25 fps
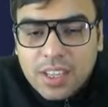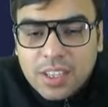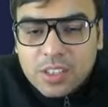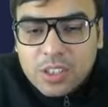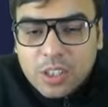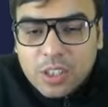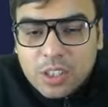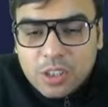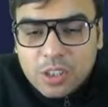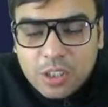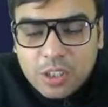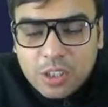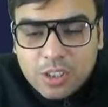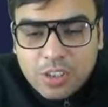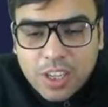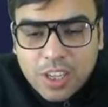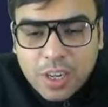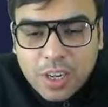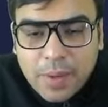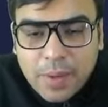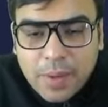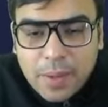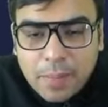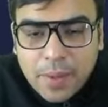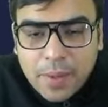So those who are
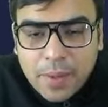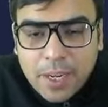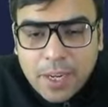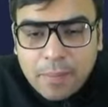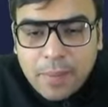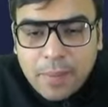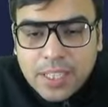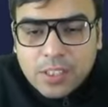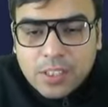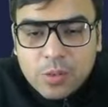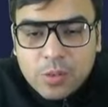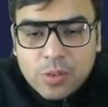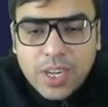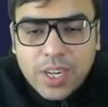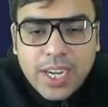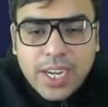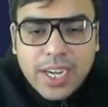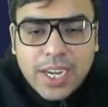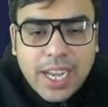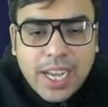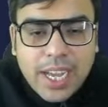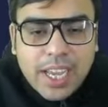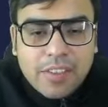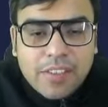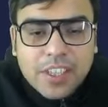my paid batch student,
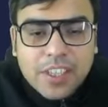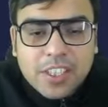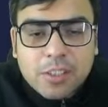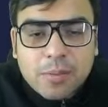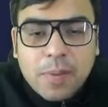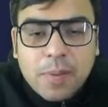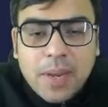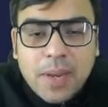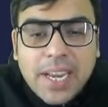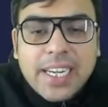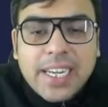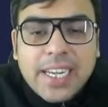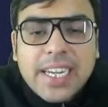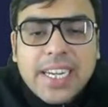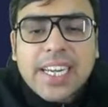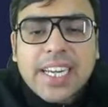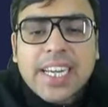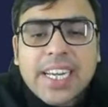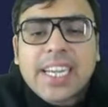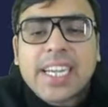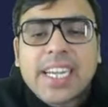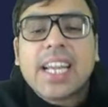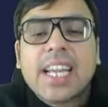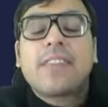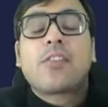I have explained in
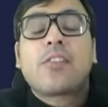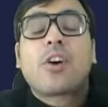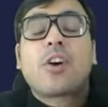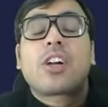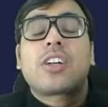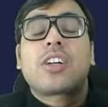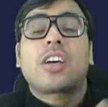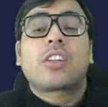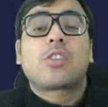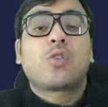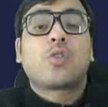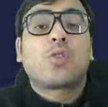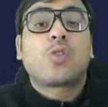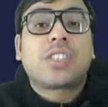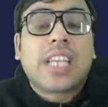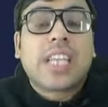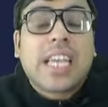detail what are those